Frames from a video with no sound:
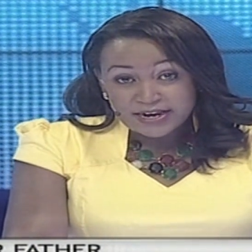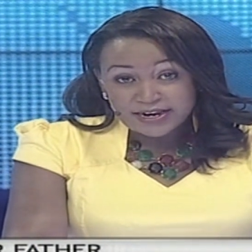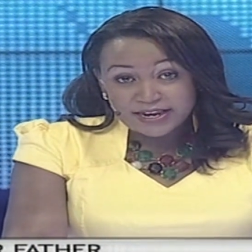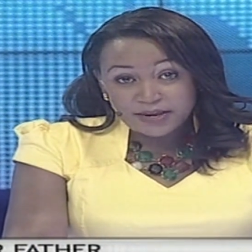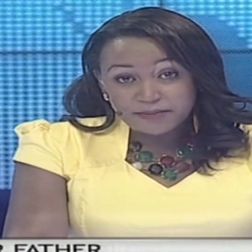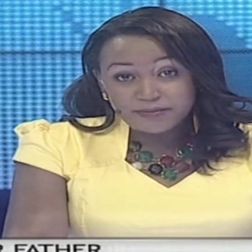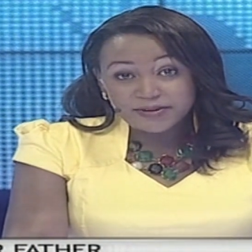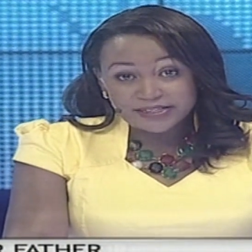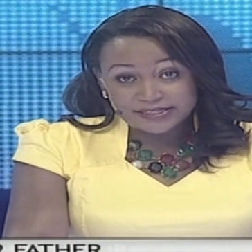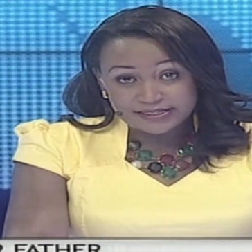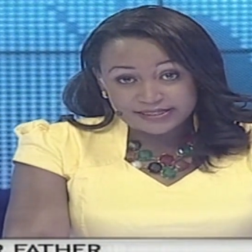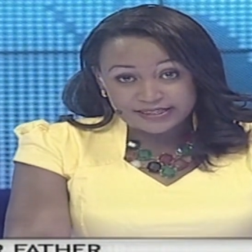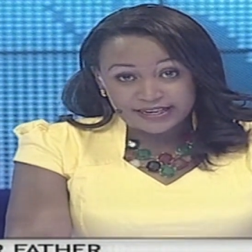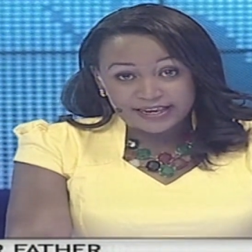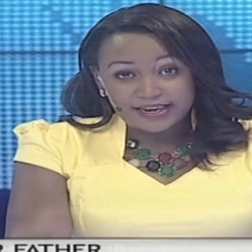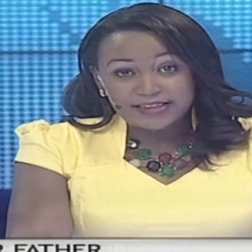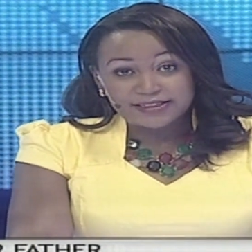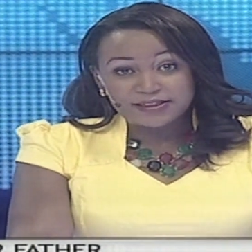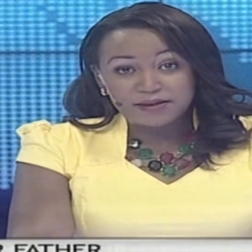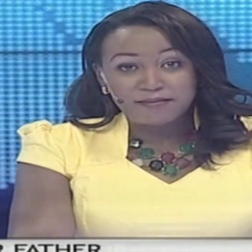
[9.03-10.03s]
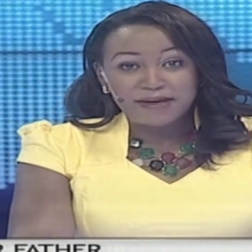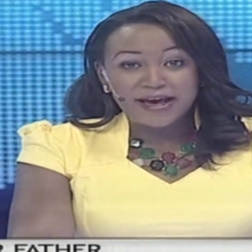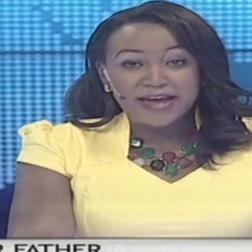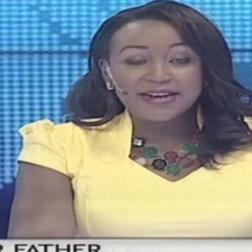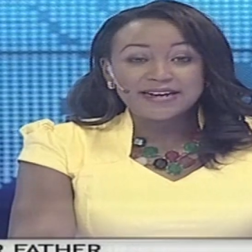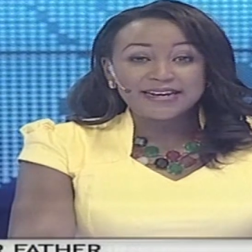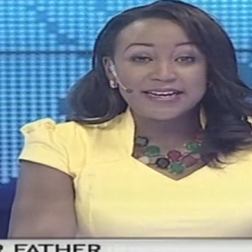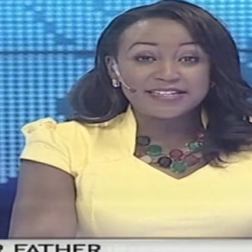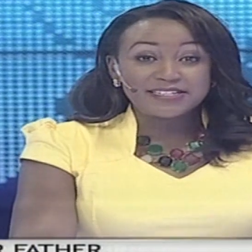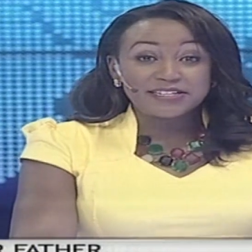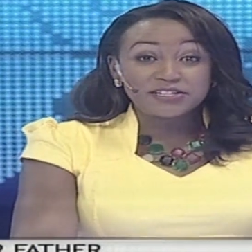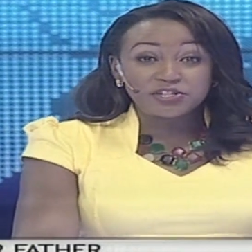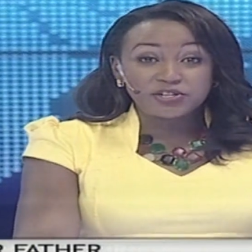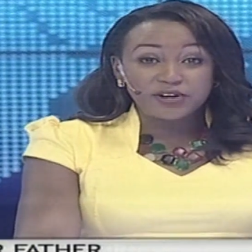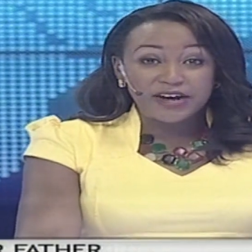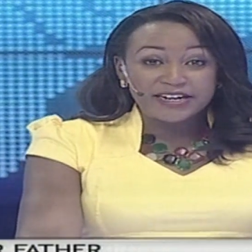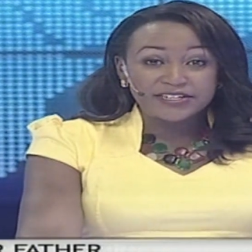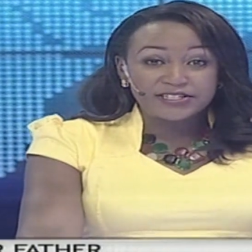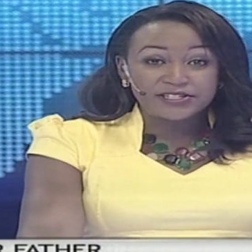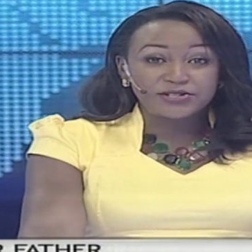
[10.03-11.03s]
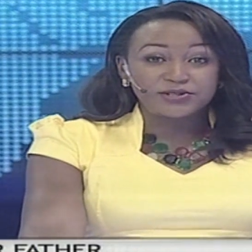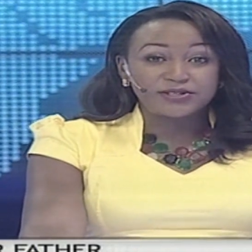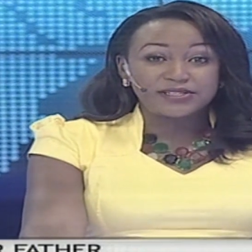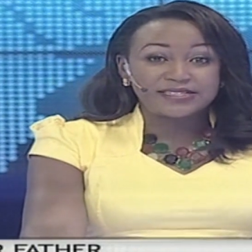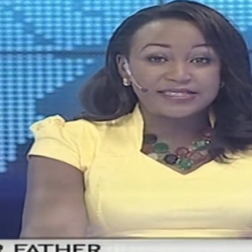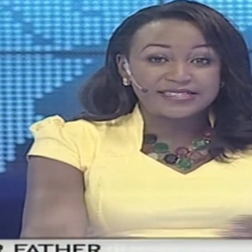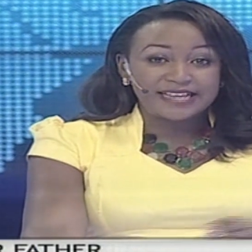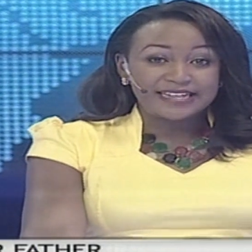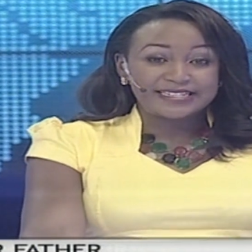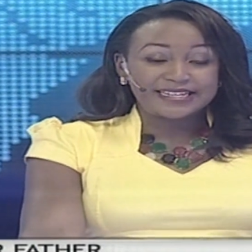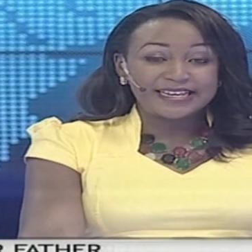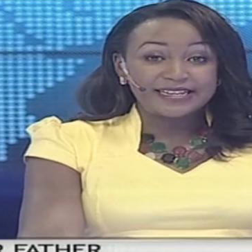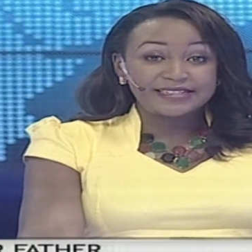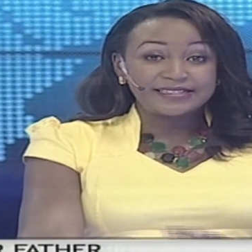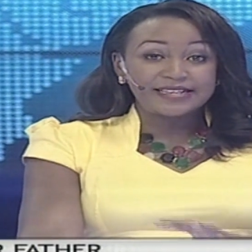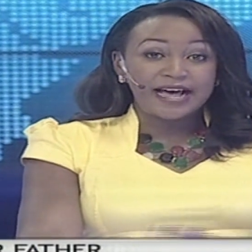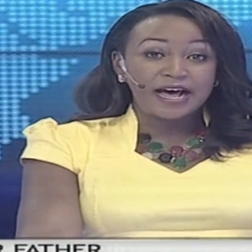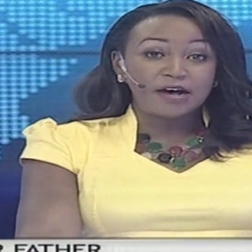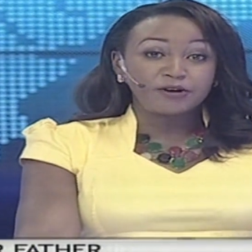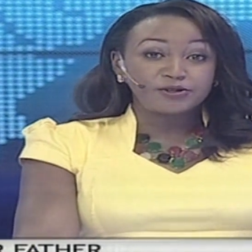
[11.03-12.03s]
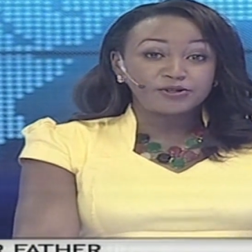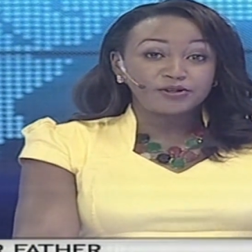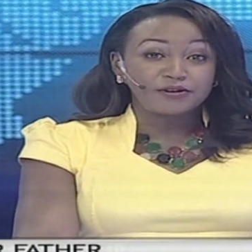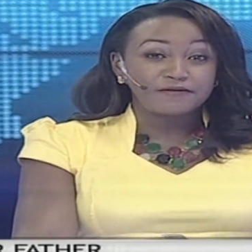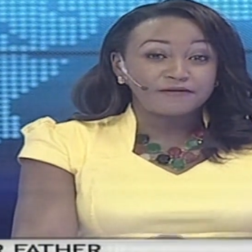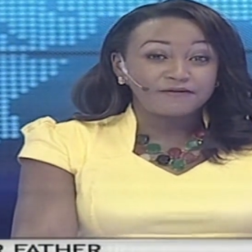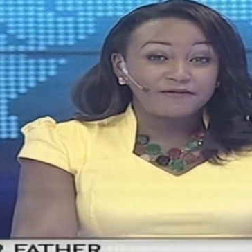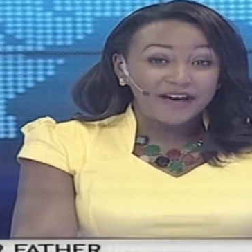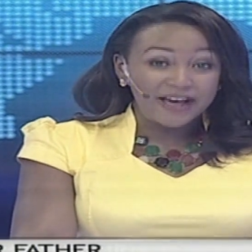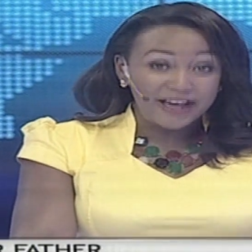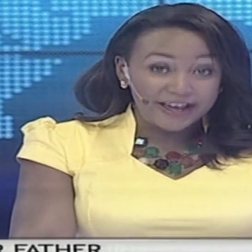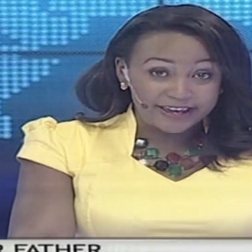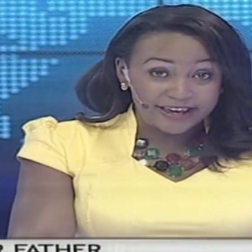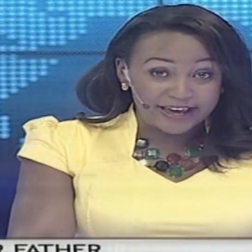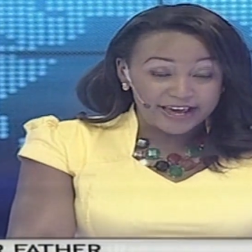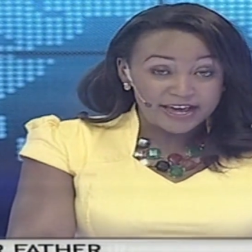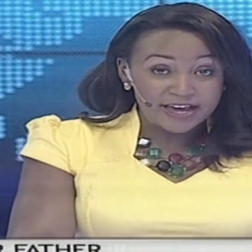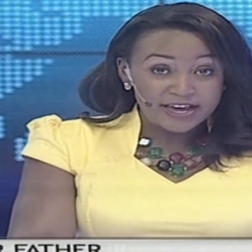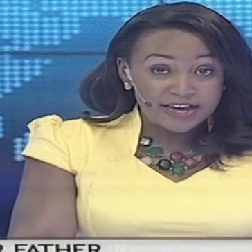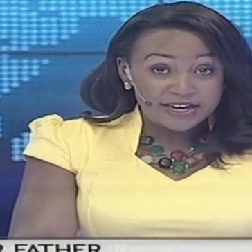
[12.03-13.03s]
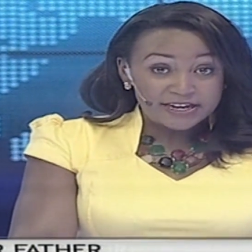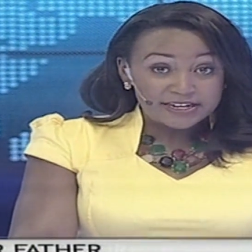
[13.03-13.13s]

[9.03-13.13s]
Neighbors say the man later tried to set his house on fire